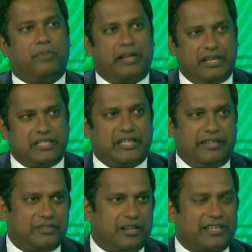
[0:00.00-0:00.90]

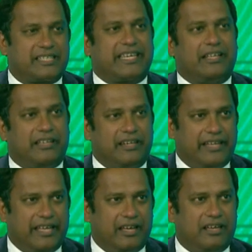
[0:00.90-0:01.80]
initiatives like Skill
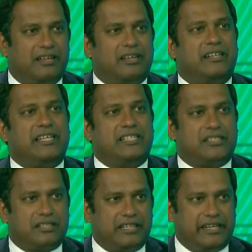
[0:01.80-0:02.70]
India,
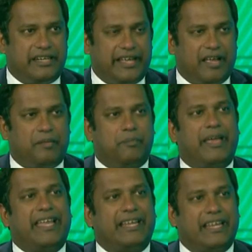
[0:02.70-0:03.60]
Digital India,
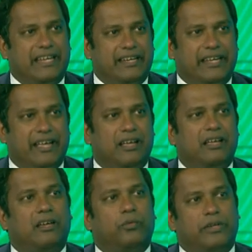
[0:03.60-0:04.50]
Make in India,
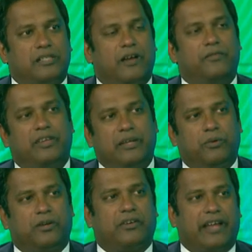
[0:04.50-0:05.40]
which hopefully
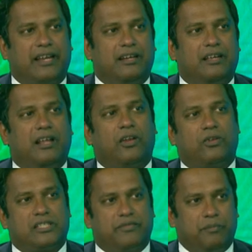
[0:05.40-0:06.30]
will create
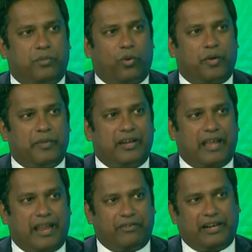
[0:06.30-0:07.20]
lots of employment
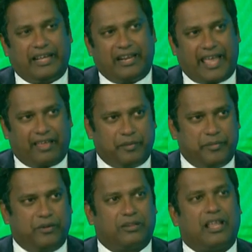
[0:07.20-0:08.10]
and really allow the
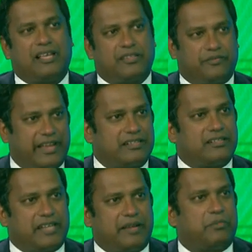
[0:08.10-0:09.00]
middle class effect to
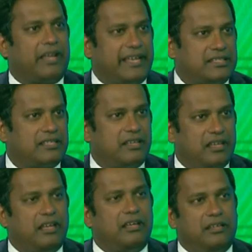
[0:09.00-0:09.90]
take place.
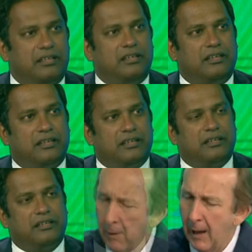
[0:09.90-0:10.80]
Mm.
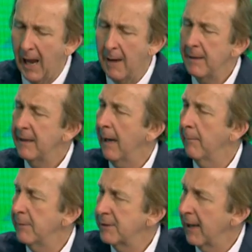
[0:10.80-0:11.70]
So, how many
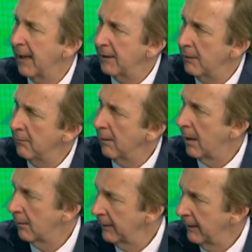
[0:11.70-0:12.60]
companies are you
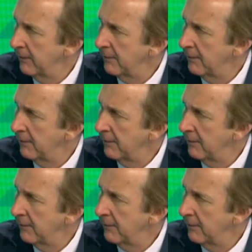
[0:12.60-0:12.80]
holding in